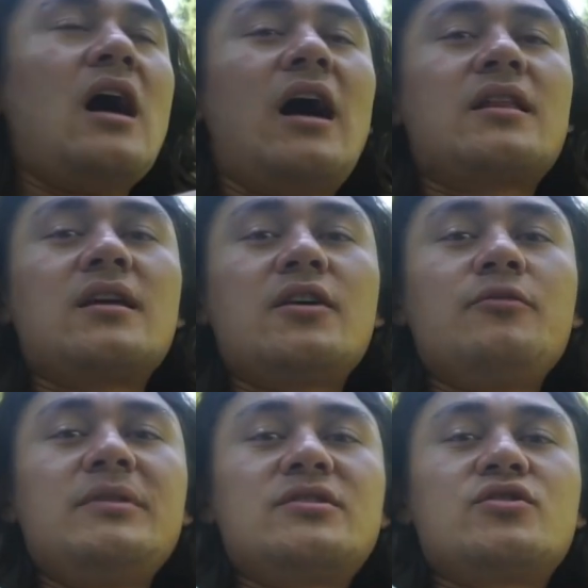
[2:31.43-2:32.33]
I think
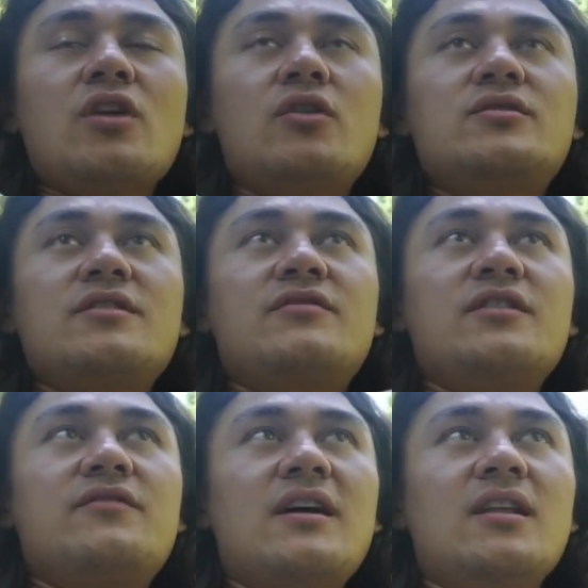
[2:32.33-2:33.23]
it would be so
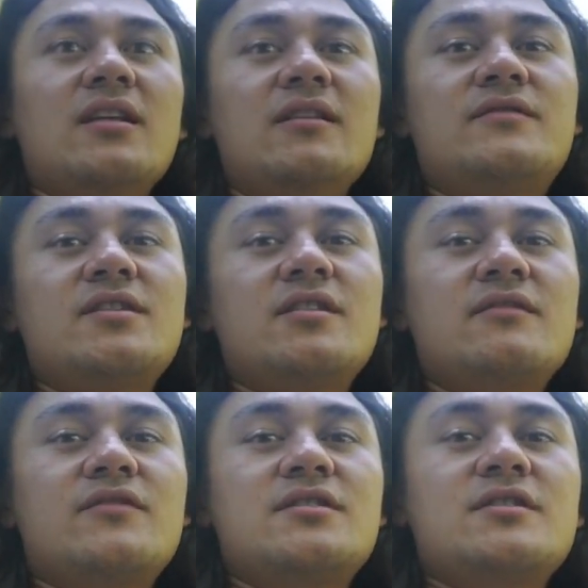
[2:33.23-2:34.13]
different if I lived here
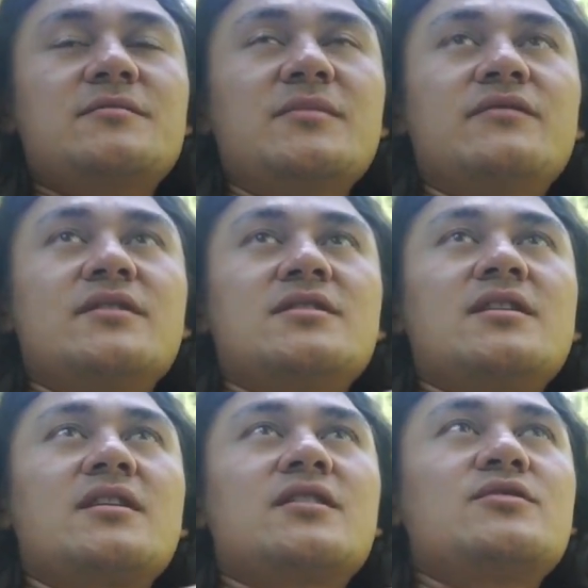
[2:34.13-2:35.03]
versus me
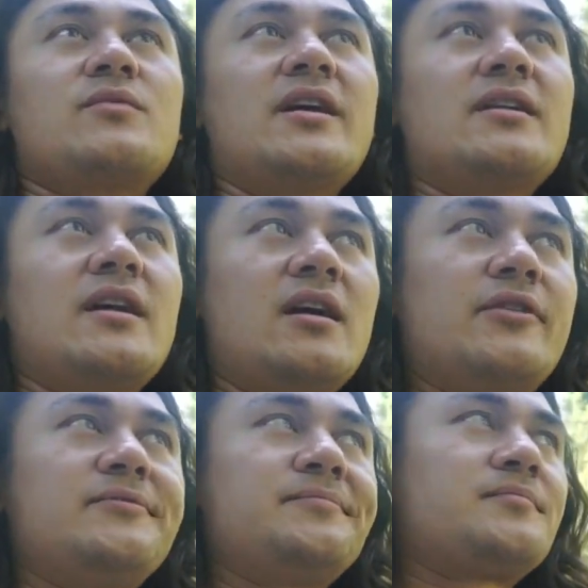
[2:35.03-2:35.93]
visiting because right
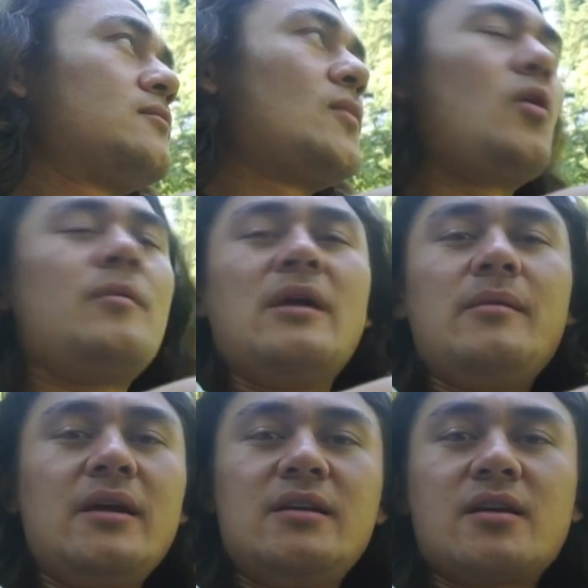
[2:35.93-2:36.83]
now, or
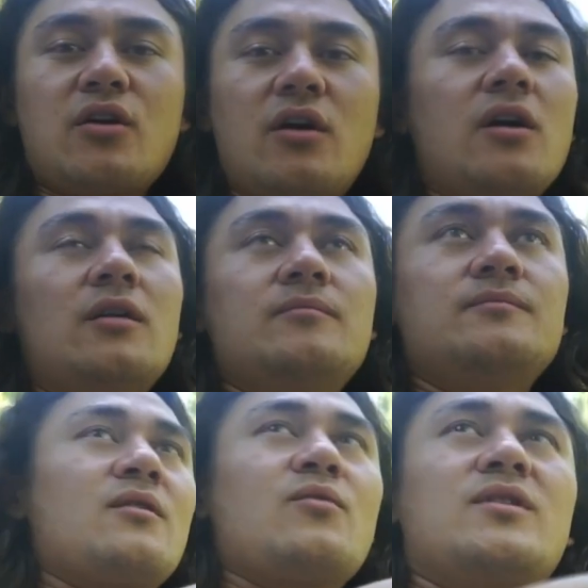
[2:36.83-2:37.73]
maybe I need a car.
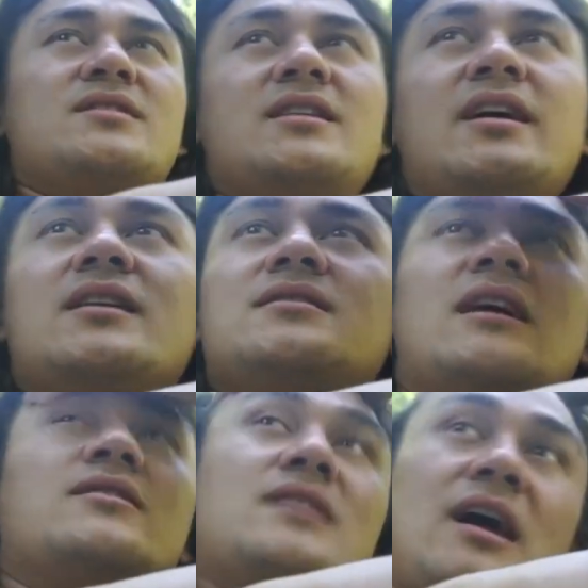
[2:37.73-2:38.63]
We're staying in
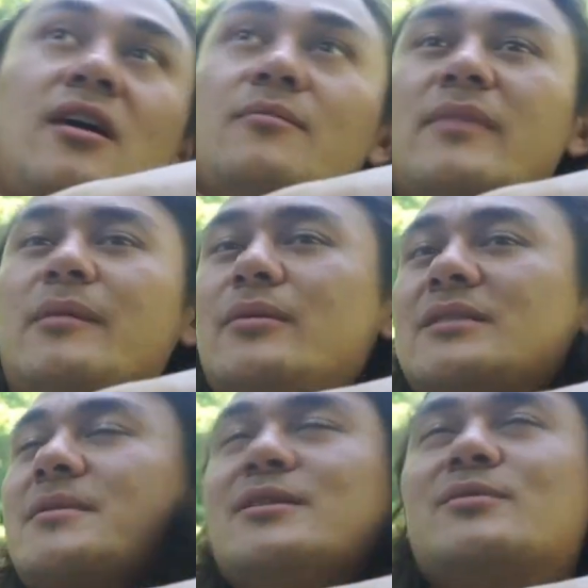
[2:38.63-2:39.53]
downtown. Maybe
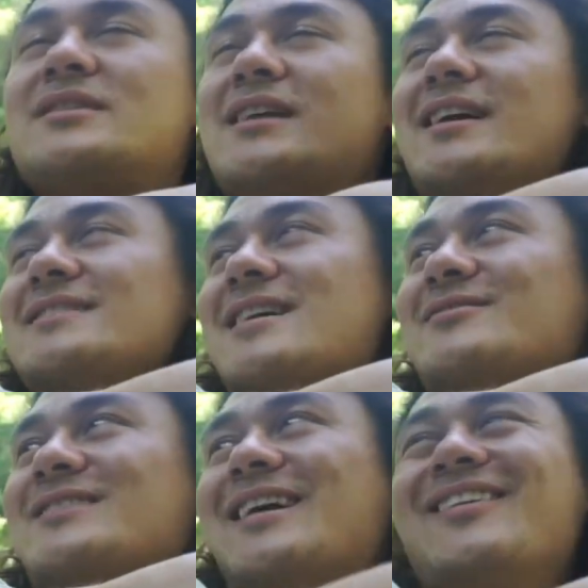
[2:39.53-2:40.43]
it's because we're staying in downtown.